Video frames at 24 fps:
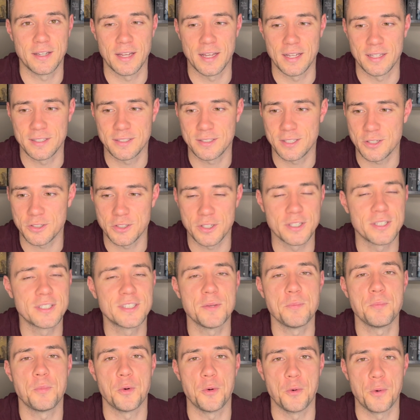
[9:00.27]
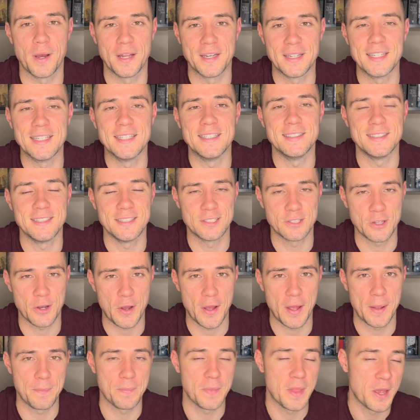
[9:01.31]
such a simple and easy
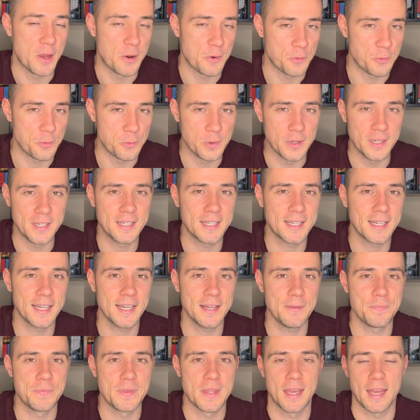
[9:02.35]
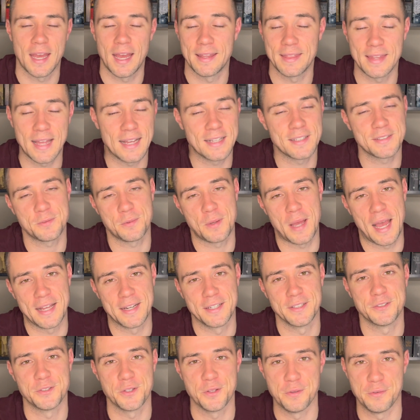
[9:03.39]
time reading it, and that's added to the